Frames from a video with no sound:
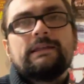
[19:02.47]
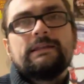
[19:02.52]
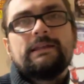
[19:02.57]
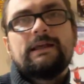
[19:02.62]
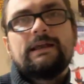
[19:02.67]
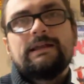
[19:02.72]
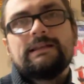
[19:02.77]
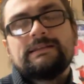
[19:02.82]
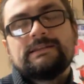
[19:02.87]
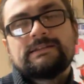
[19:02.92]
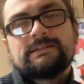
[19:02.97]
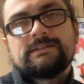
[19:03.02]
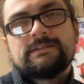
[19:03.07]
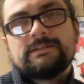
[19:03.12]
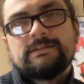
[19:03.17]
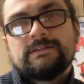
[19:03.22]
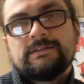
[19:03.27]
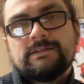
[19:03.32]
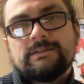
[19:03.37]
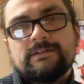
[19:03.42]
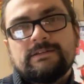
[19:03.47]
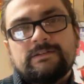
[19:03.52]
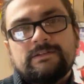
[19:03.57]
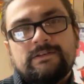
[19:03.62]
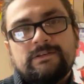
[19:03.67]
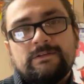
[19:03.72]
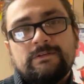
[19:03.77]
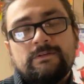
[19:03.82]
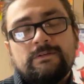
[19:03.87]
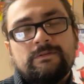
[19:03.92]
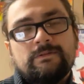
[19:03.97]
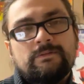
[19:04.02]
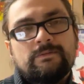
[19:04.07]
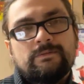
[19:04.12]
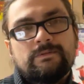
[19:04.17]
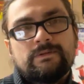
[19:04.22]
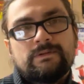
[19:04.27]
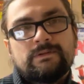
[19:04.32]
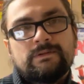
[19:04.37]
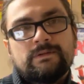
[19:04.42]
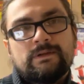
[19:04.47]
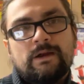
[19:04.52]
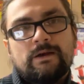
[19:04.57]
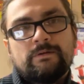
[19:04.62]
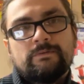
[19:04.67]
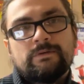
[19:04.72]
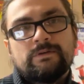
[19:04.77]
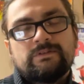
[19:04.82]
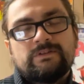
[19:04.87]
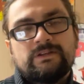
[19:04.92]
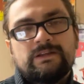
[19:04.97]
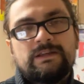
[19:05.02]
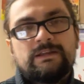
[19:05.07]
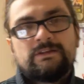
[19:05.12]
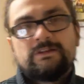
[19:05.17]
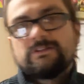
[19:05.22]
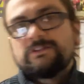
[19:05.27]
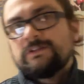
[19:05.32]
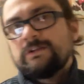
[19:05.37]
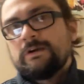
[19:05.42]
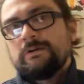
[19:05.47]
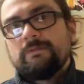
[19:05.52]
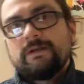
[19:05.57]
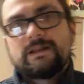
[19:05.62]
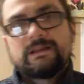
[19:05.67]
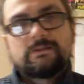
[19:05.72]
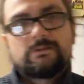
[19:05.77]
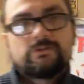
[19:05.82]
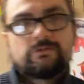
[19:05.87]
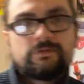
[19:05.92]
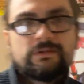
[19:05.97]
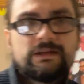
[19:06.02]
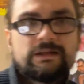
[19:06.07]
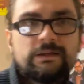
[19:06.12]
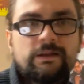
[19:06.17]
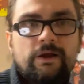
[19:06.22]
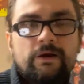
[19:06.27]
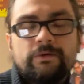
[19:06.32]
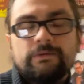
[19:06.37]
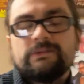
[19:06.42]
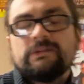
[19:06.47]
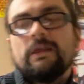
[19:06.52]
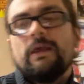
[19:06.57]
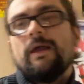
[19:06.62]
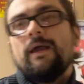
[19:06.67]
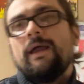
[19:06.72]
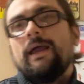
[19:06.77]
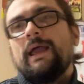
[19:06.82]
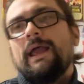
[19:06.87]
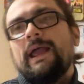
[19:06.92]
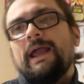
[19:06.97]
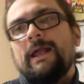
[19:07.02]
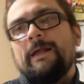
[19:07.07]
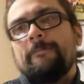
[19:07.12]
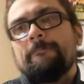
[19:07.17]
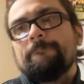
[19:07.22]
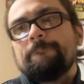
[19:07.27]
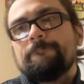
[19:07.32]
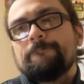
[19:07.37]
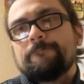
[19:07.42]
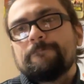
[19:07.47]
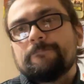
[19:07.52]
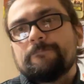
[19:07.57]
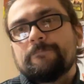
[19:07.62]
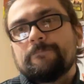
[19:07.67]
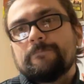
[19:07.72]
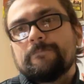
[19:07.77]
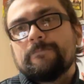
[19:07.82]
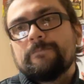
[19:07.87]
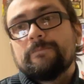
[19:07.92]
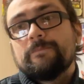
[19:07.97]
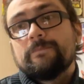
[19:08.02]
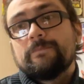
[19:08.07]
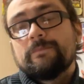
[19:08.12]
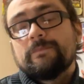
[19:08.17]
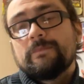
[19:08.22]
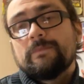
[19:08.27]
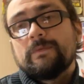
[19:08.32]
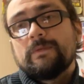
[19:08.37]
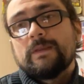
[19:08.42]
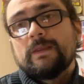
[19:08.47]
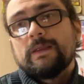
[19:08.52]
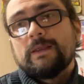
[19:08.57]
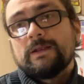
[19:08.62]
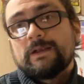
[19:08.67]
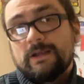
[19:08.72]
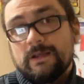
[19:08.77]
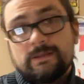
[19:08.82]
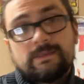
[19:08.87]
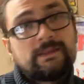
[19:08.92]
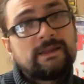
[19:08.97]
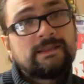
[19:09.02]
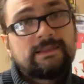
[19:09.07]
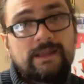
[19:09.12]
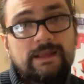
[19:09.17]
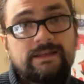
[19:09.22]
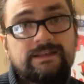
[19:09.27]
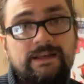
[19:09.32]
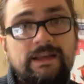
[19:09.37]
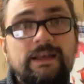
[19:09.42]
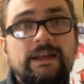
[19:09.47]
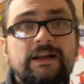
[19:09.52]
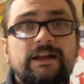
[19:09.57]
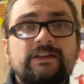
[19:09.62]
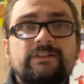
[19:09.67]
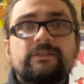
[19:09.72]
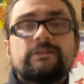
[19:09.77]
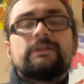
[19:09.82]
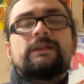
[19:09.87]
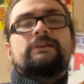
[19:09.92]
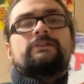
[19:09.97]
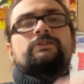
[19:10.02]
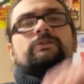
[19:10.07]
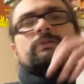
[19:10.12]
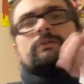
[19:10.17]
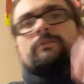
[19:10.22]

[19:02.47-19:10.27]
let's do our routine just in our regular street clothes. And good thing they did it, because they're like doing